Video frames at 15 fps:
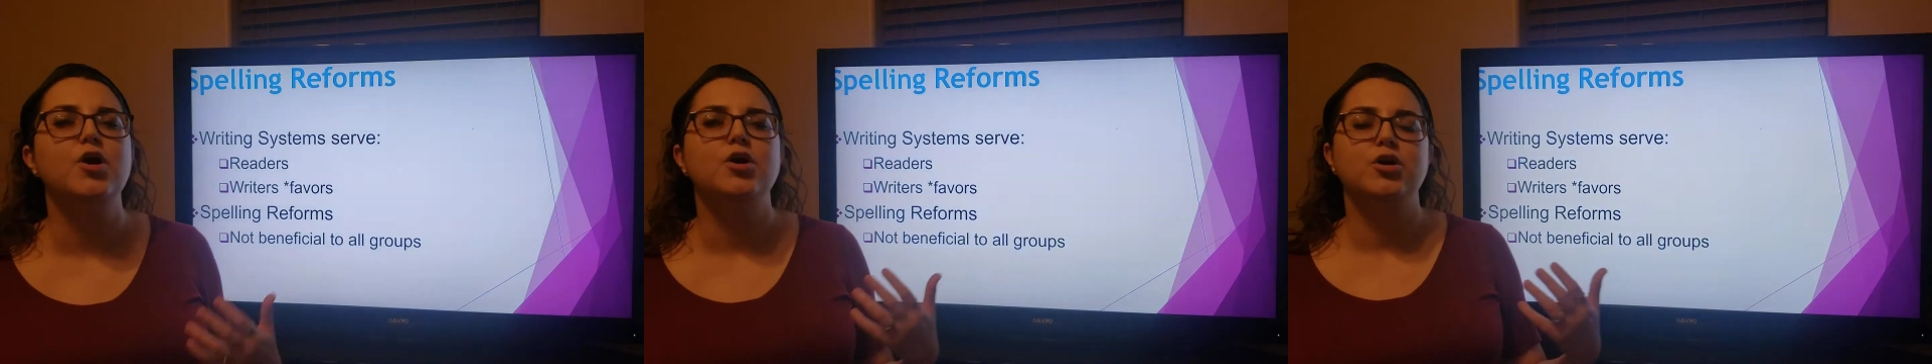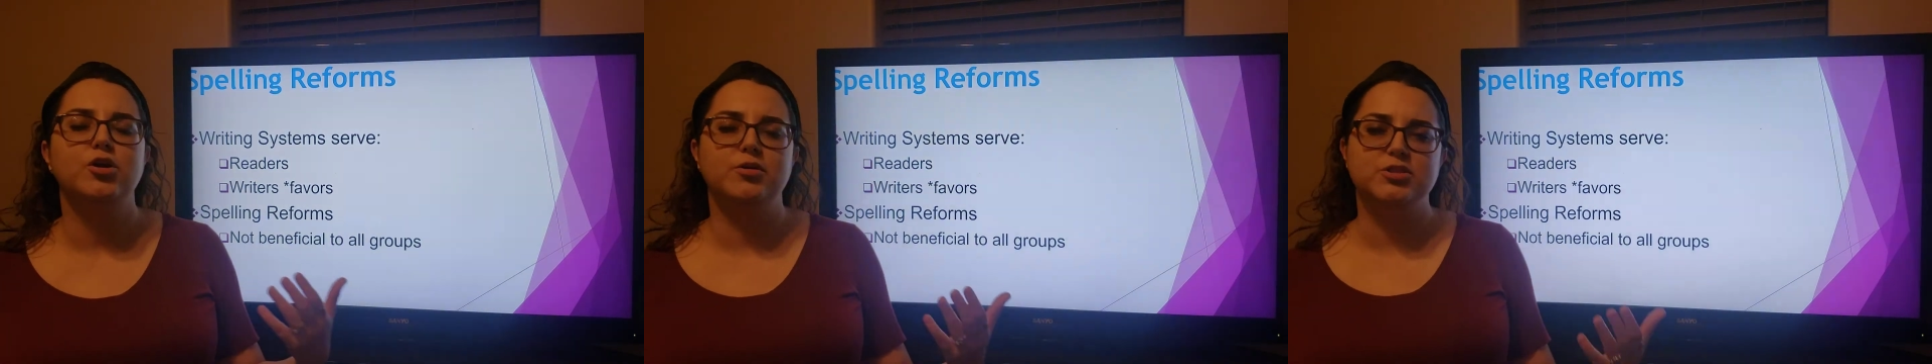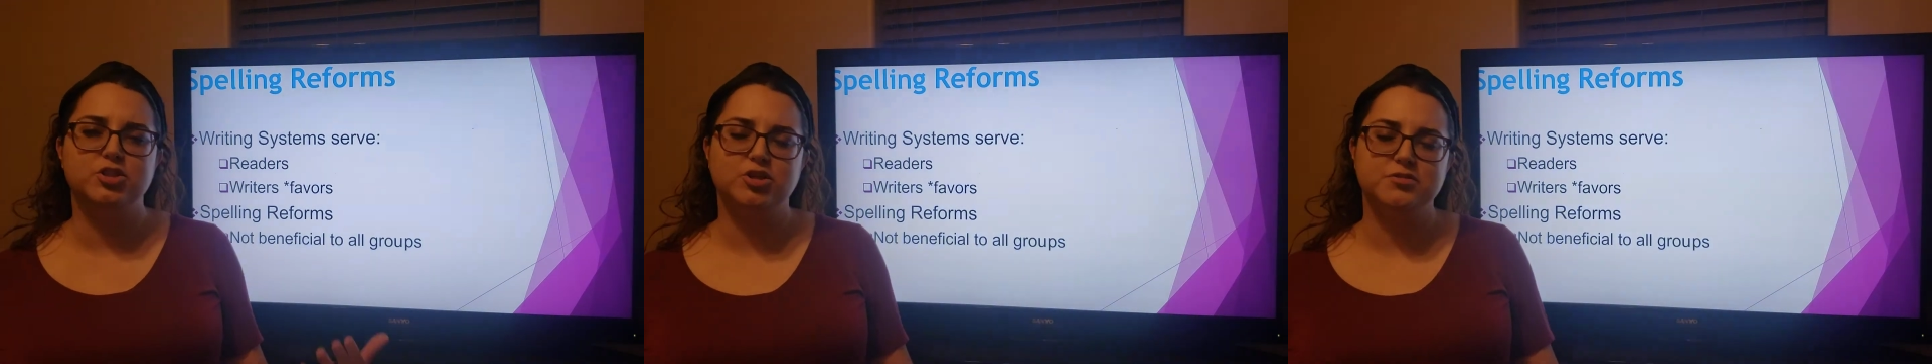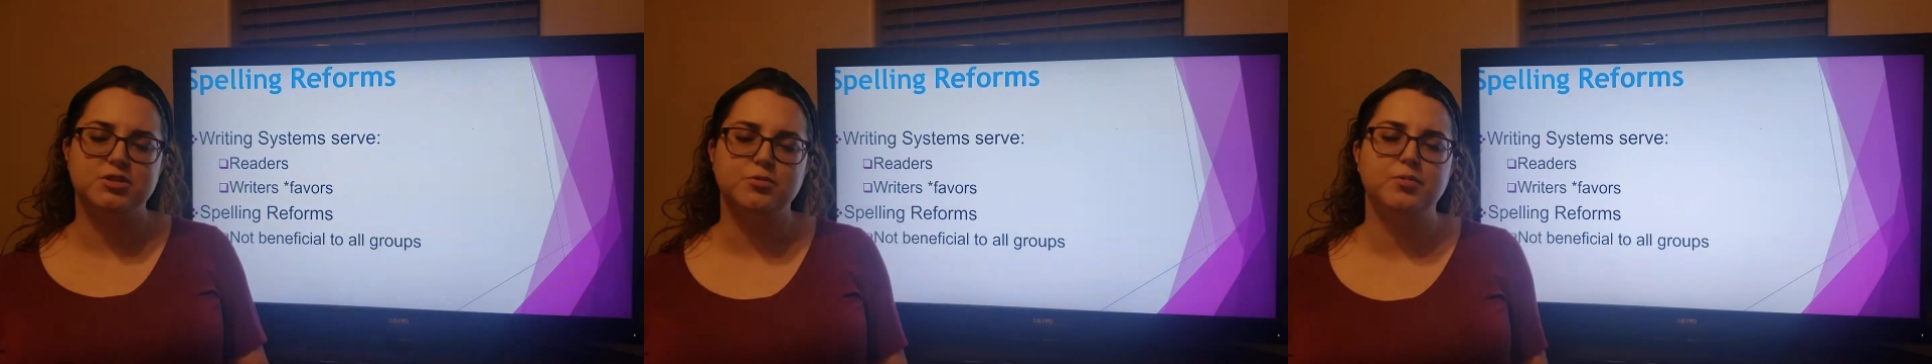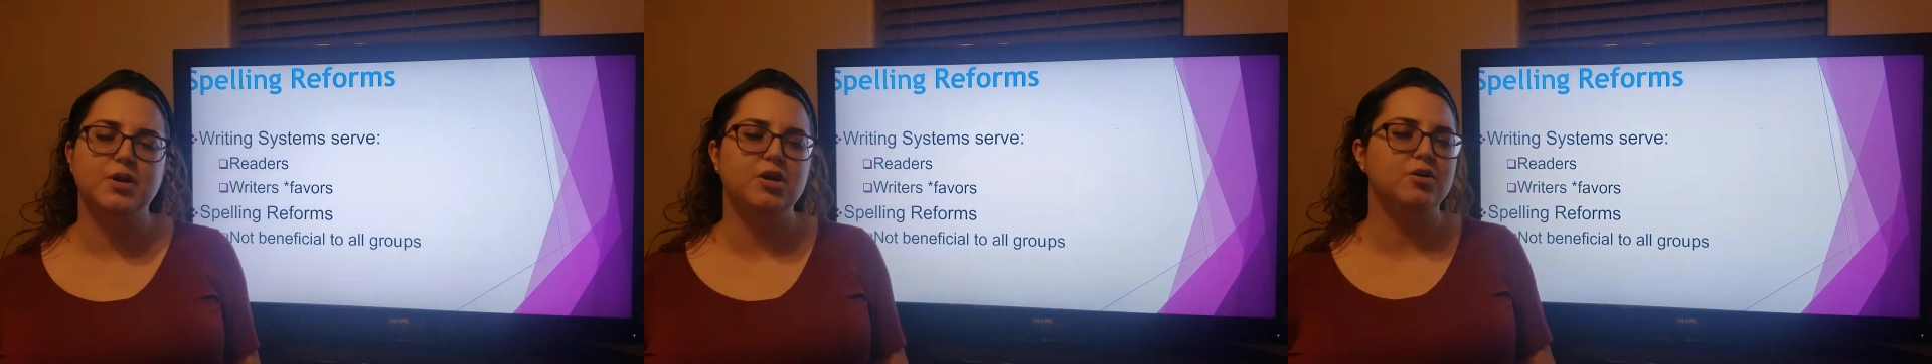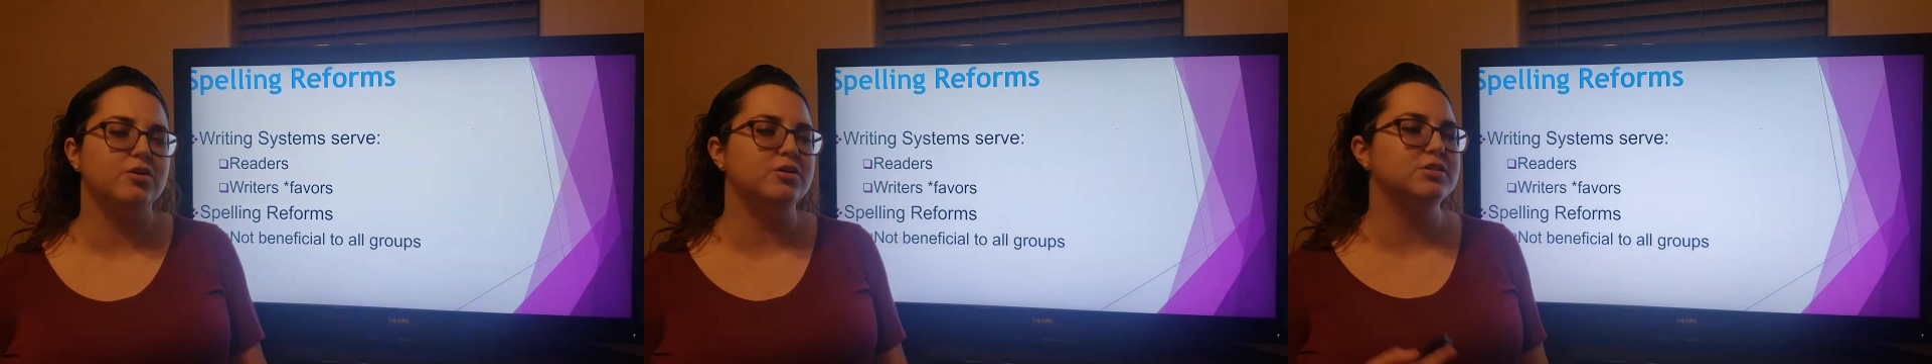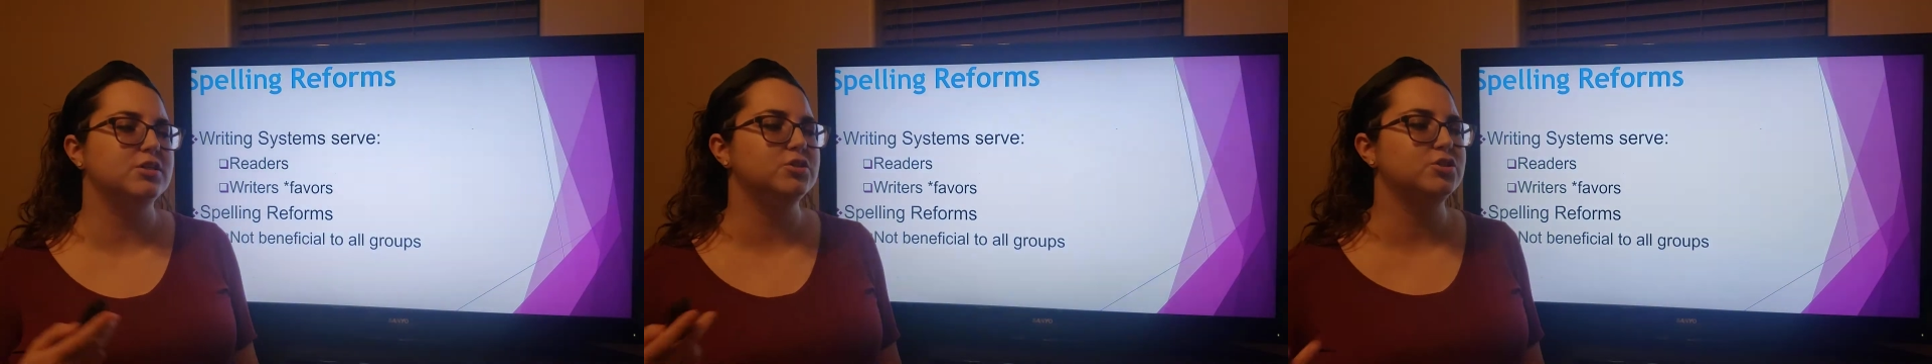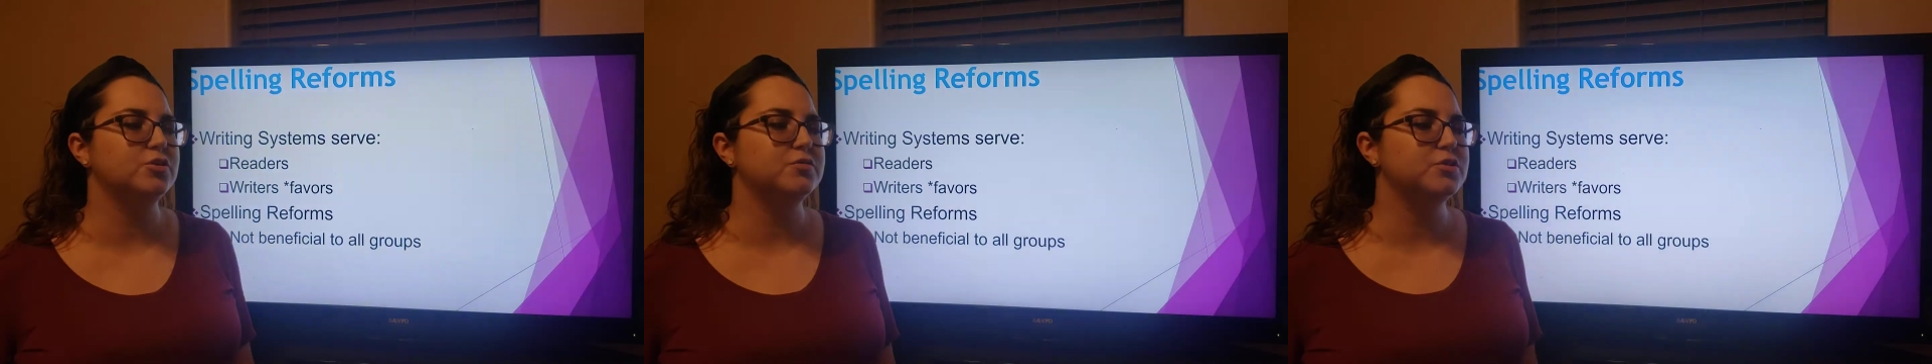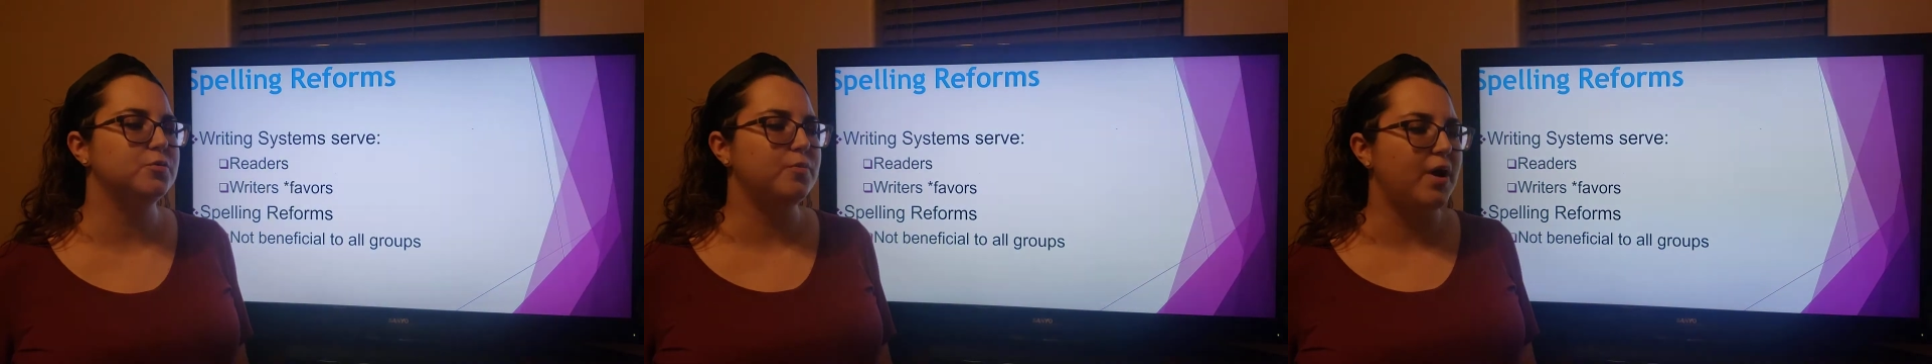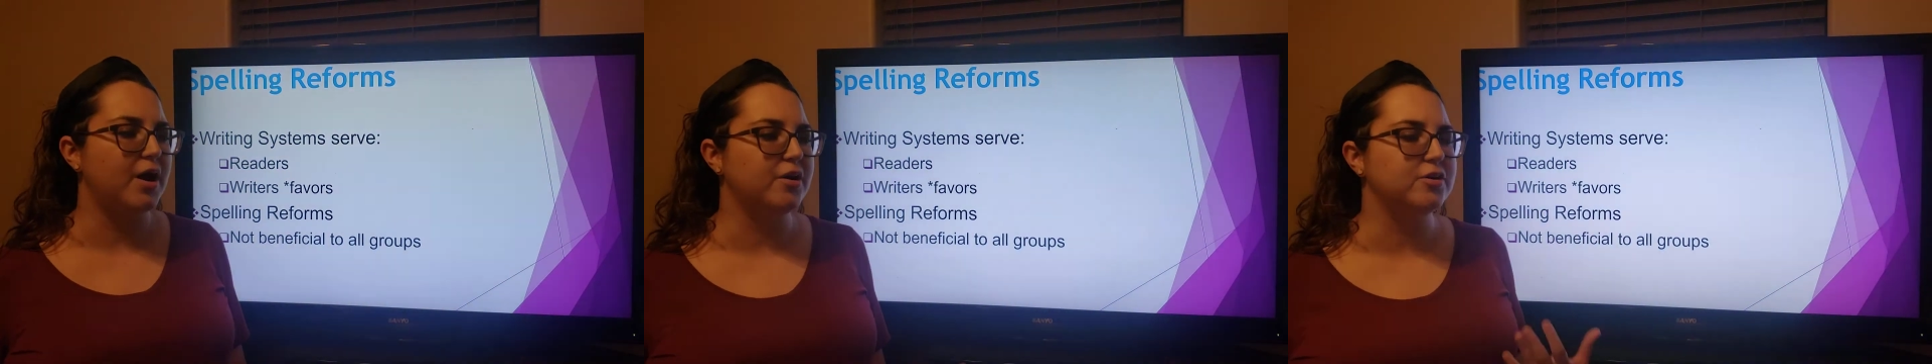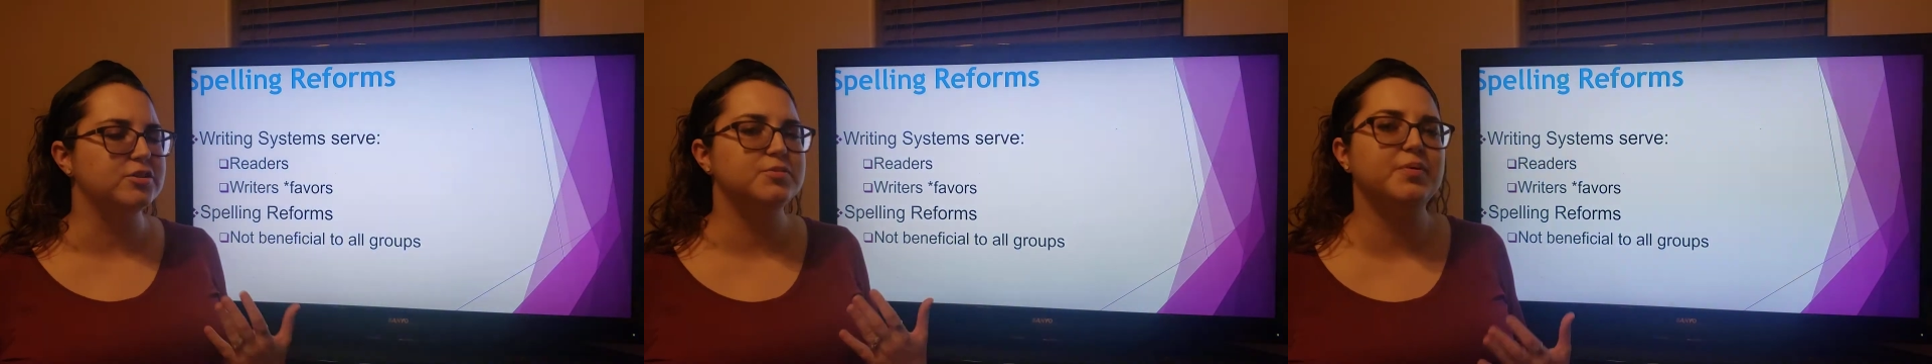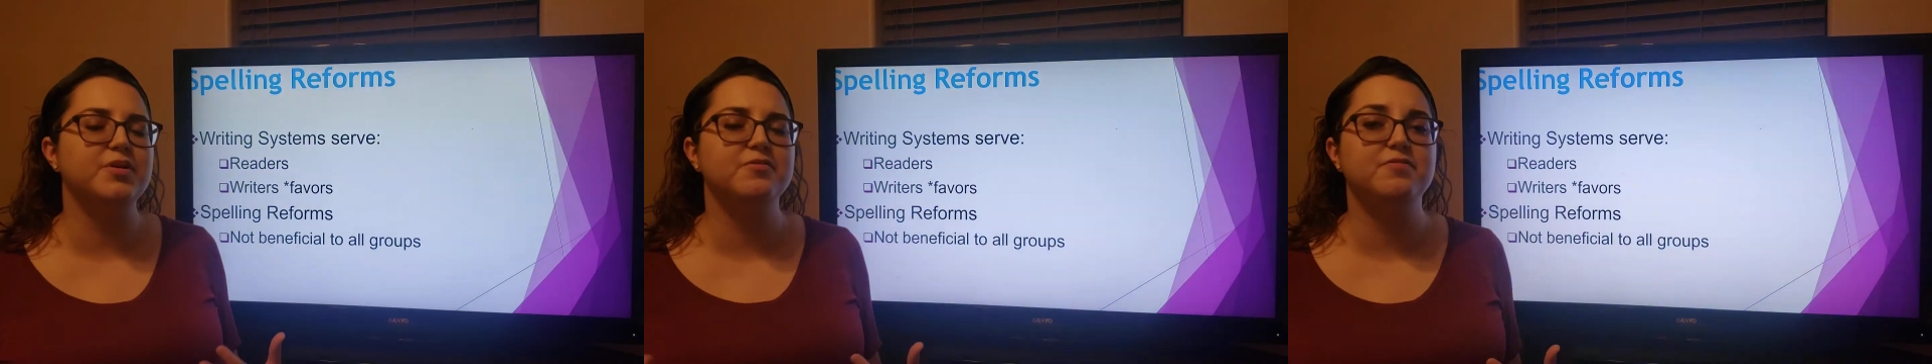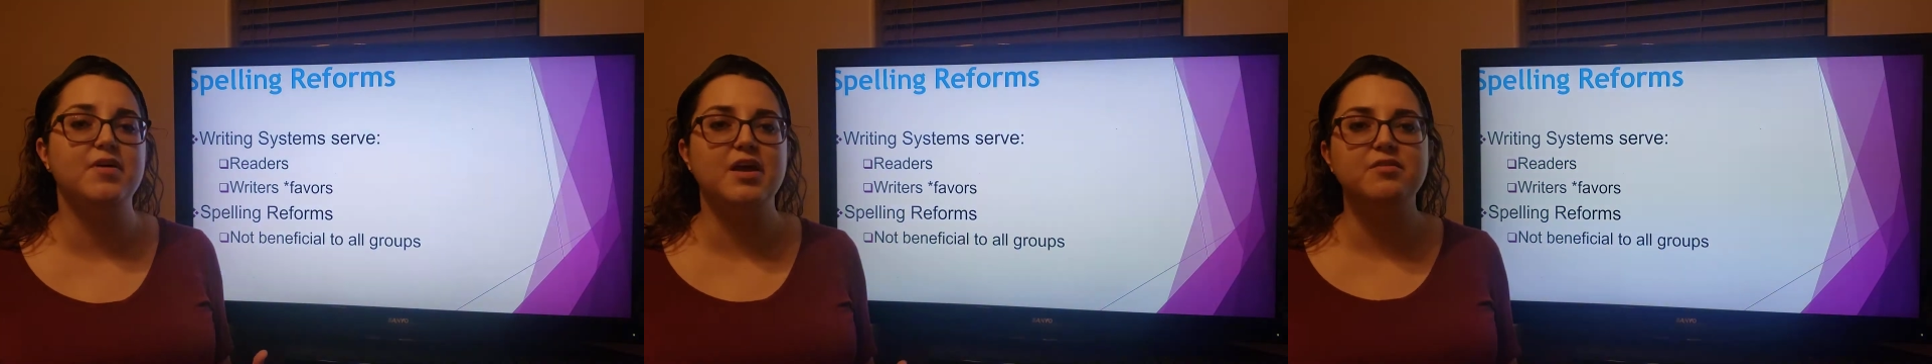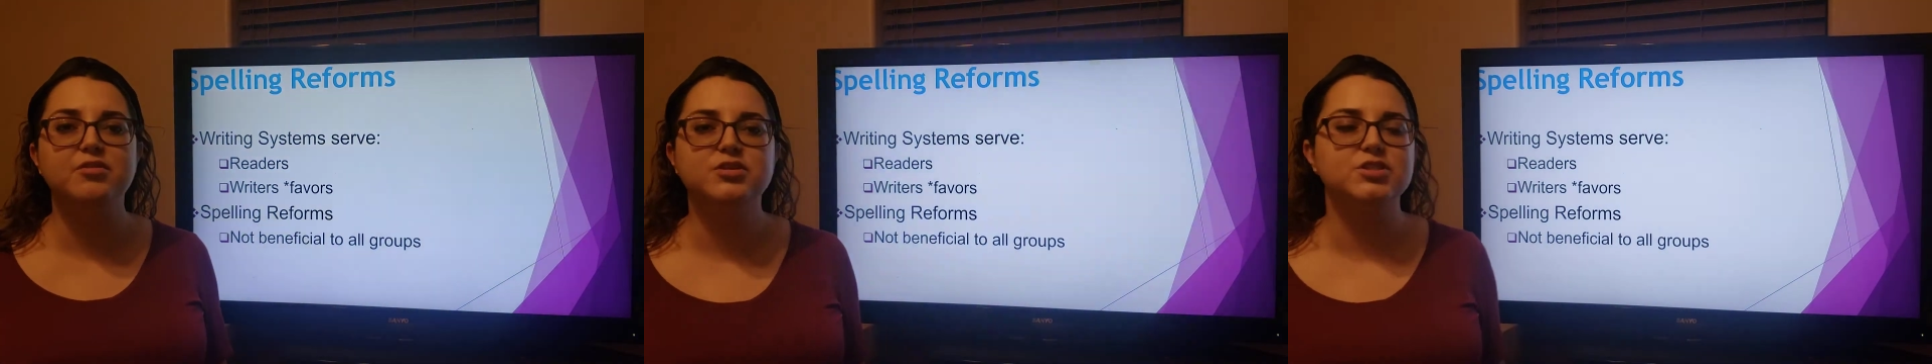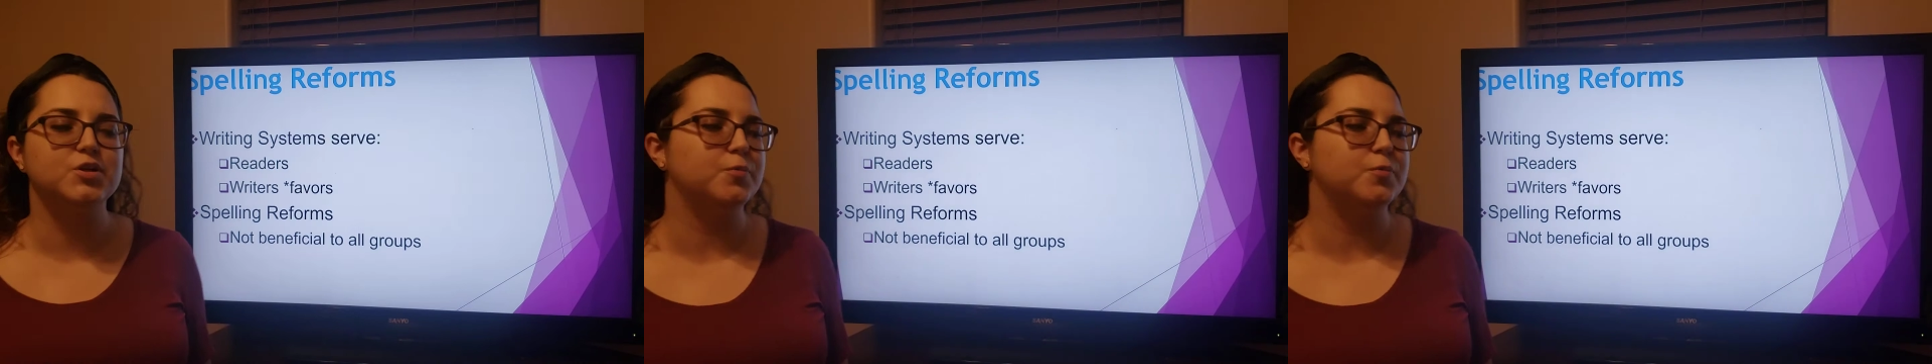it serves the readers, it serves the writers, but it favors the